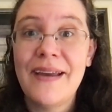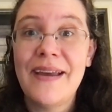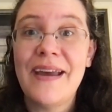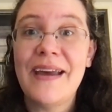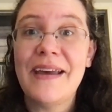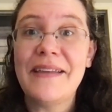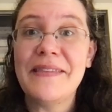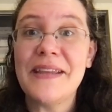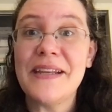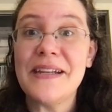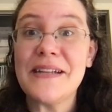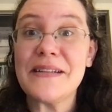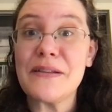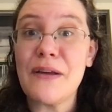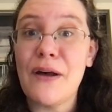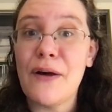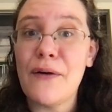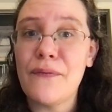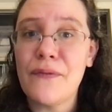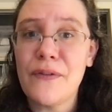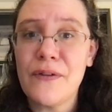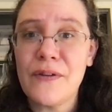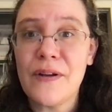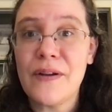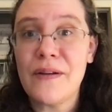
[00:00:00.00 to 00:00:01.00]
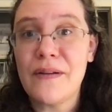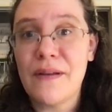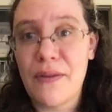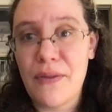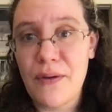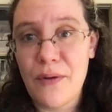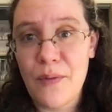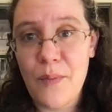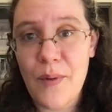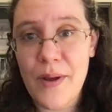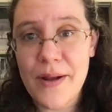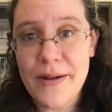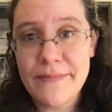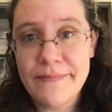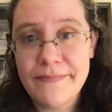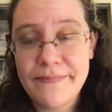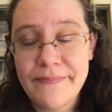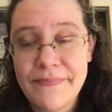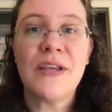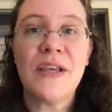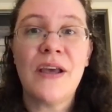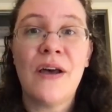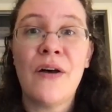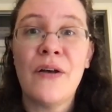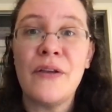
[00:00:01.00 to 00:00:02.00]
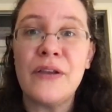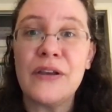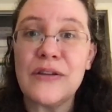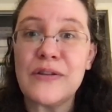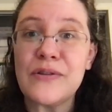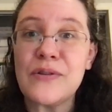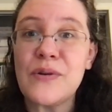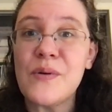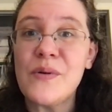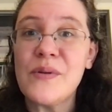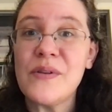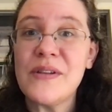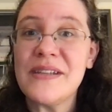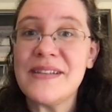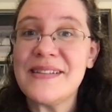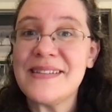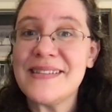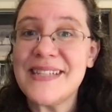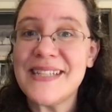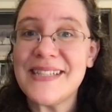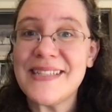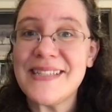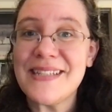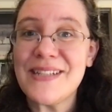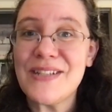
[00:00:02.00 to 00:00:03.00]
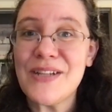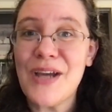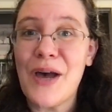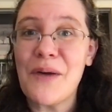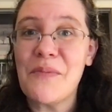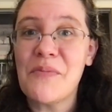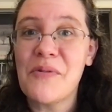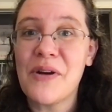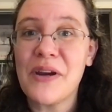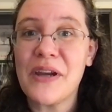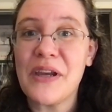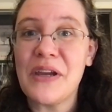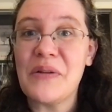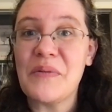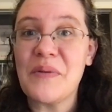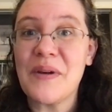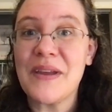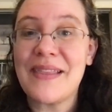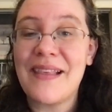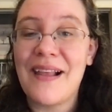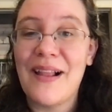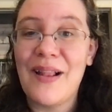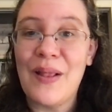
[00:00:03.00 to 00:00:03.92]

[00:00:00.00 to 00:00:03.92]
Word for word: and then is offered another one. All he's told is it's a job working with